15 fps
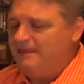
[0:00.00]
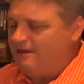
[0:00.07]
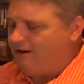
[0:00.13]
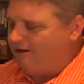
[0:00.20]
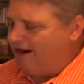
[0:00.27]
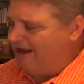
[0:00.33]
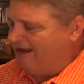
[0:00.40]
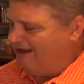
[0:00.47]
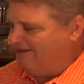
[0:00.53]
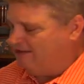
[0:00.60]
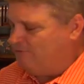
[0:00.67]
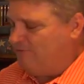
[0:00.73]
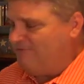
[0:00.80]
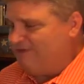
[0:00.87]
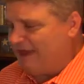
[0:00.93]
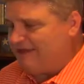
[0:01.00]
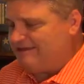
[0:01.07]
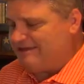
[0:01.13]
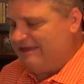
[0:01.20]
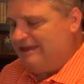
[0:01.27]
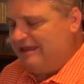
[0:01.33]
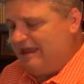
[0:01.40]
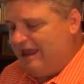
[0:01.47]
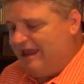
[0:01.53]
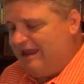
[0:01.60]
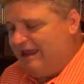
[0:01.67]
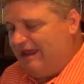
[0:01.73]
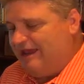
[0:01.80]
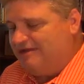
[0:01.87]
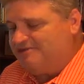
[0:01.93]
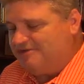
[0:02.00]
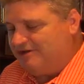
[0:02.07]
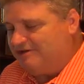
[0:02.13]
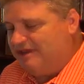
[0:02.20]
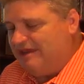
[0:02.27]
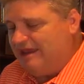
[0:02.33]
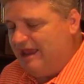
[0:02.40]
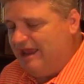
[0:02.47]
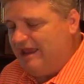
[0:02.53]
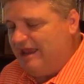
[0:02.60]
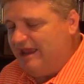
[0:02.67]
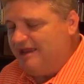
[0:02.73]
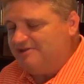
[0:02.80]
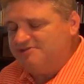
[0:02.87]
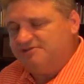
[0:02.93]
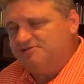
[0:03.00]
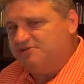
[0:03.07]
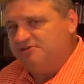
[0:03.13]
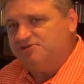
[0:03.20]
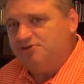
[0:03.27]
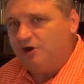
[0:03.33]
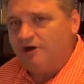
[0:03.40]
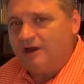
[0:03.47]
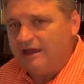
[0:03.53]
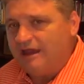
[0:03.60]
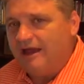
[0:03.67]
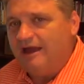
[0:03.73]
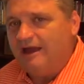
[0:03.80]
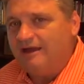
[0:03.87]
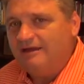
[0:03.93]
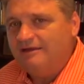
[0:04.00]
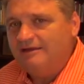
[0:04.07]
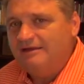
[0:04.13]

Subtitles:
All right, and then we've got King Ahaz. Now, King Ahaz is a sorry guy.